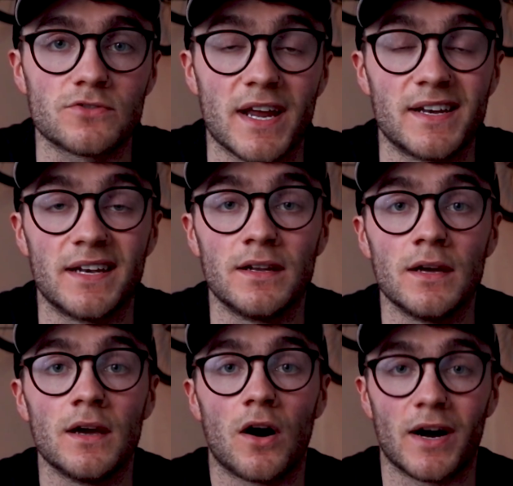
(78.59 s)
training,
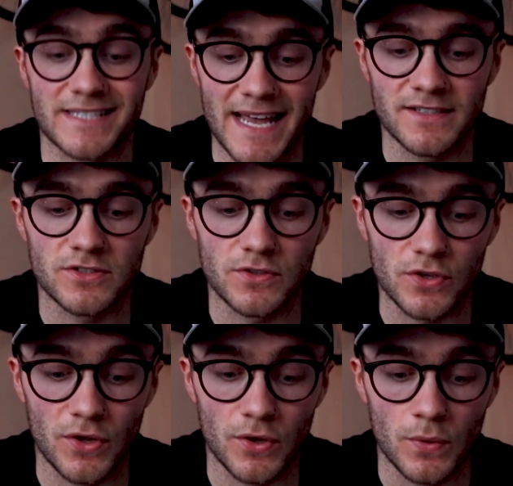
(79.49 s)
I tend to
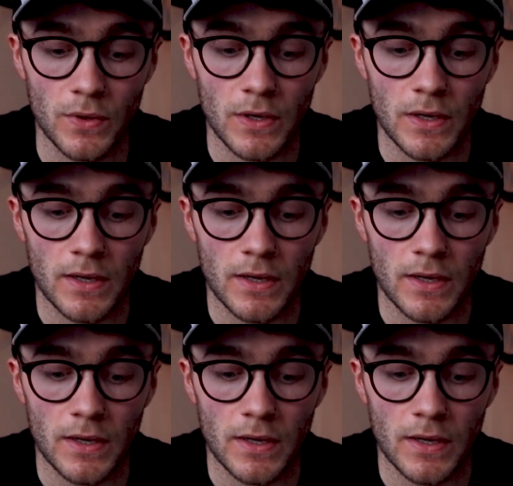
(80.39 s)
do